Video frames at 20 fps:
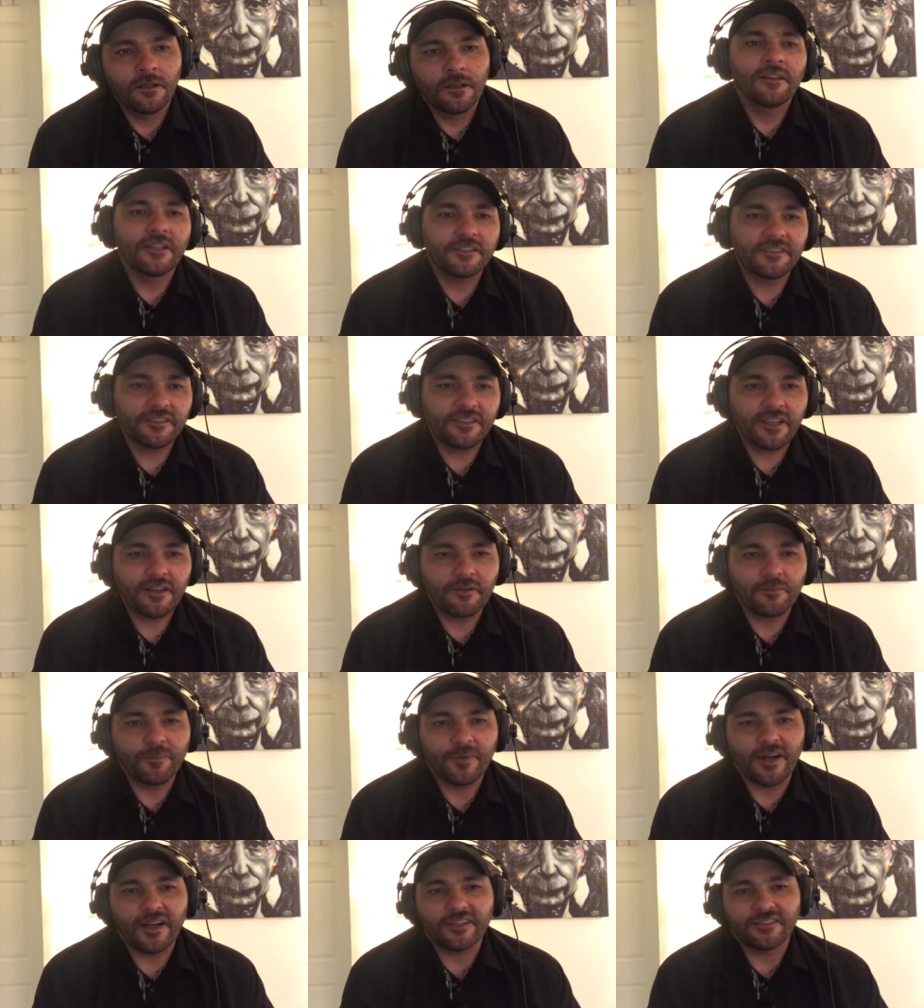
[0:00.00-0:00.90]
Let's say your
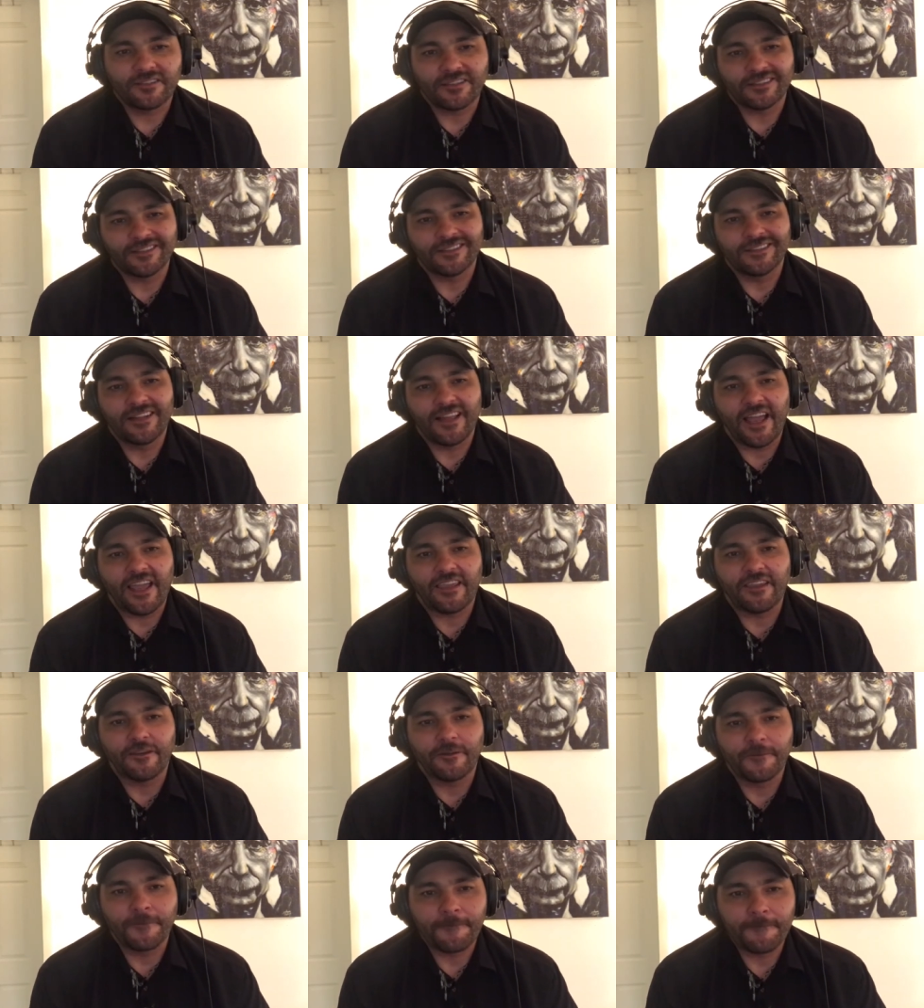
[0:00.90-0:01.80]
boss doesn't
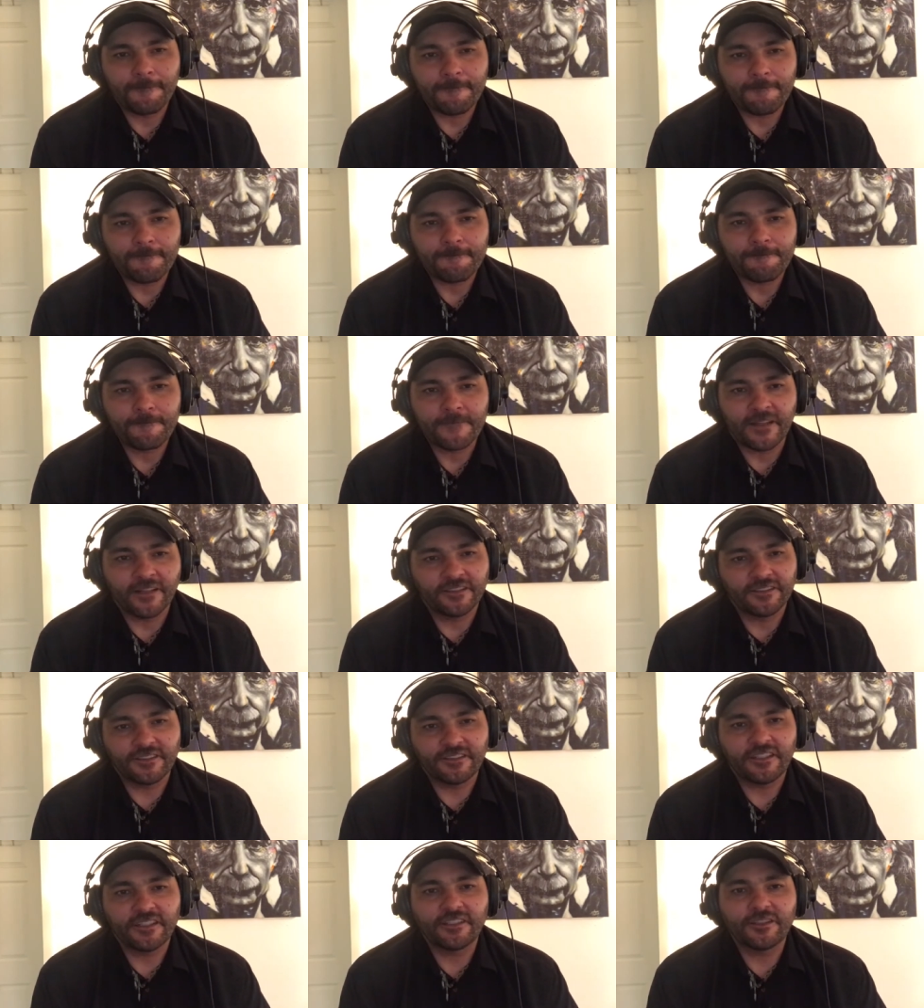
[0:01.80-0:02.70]
like you, and he
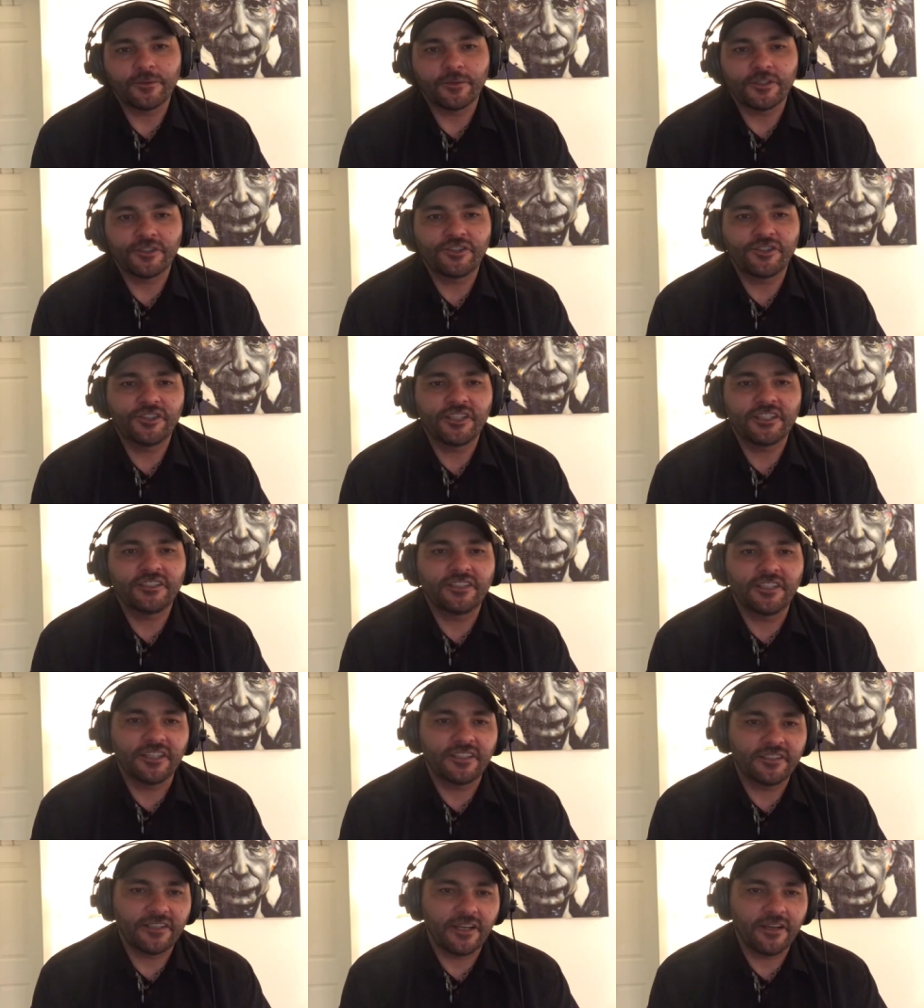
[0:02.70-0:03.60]
sticks you on shit
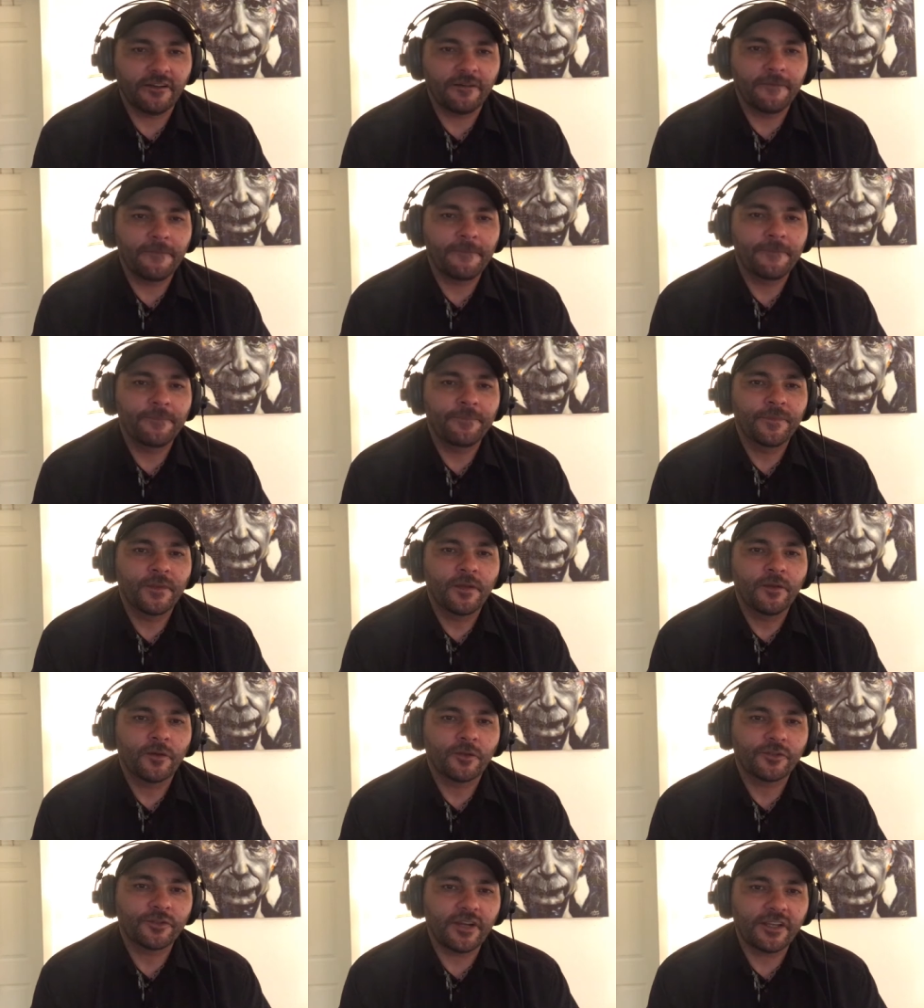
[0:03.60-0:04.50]
detail,
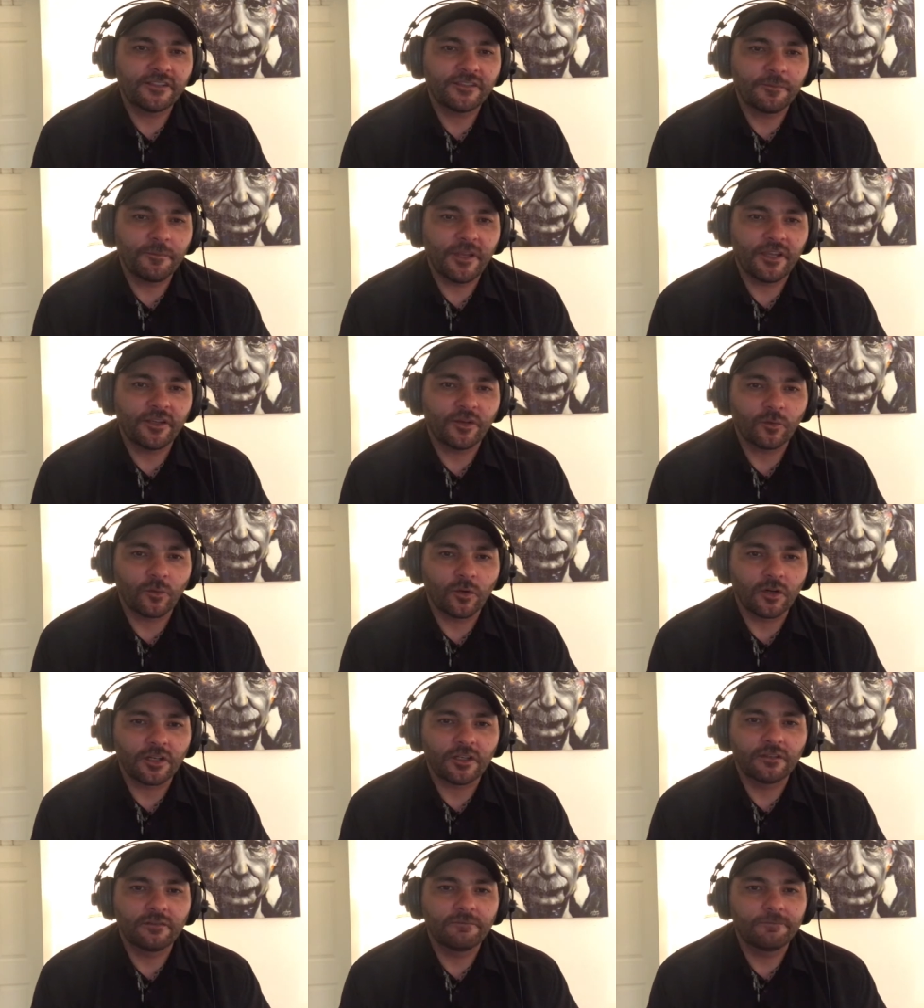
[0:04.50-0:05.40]
or tries to make your
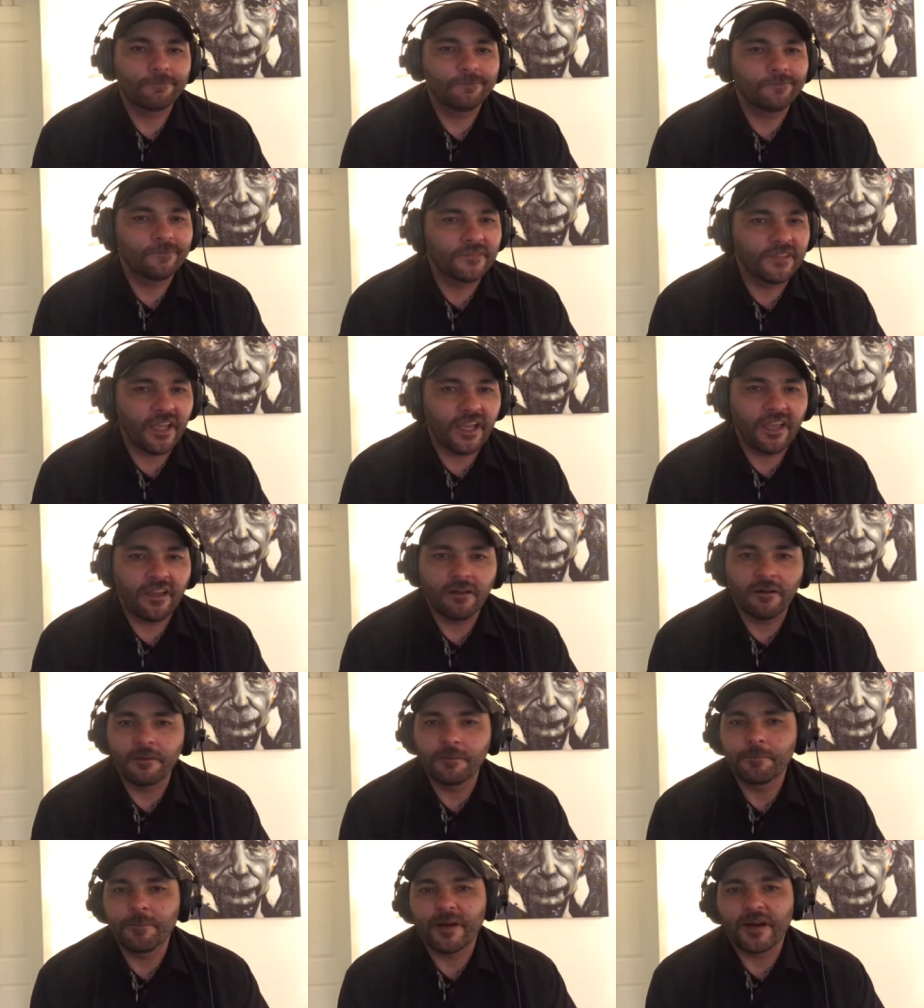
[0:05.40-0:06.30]
work day
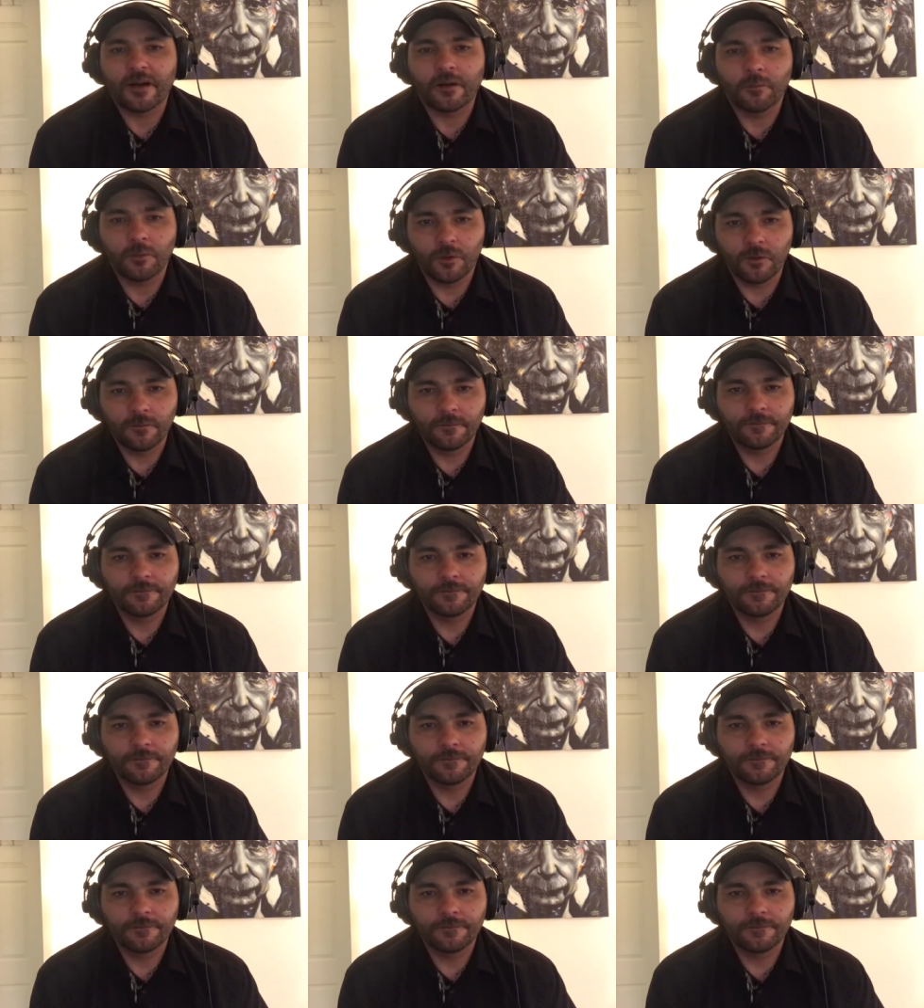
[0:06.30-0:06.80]
unbearable.